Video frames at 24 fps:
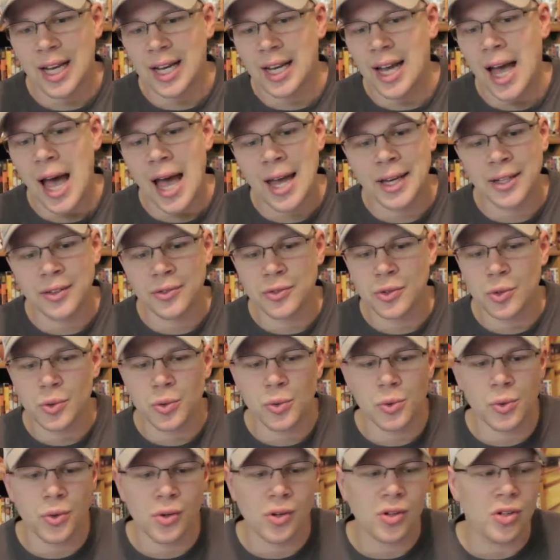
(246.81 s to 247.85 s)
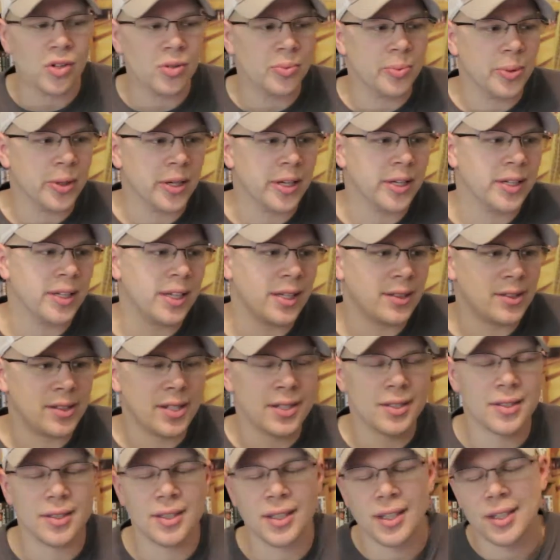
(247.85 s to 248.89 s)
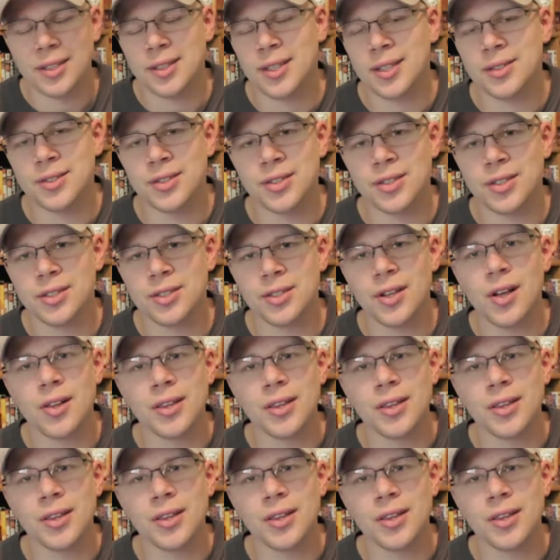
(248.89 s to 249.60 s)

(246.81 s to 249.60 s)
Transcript: kind of cool, but it's just